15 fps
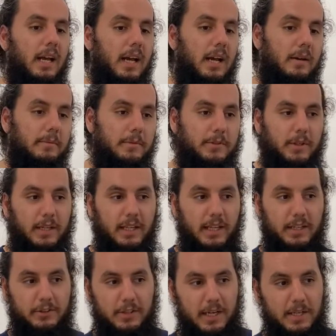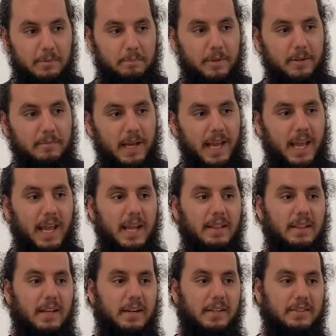So I like tried to put my
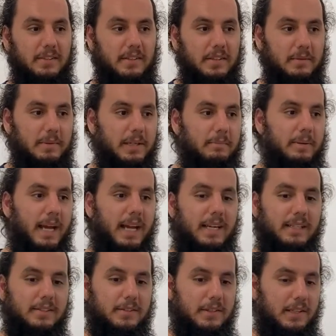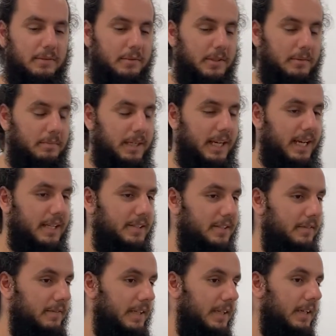hand there as a little bit of padding so that it wouldn't be as
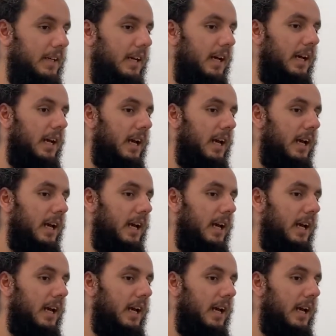severe.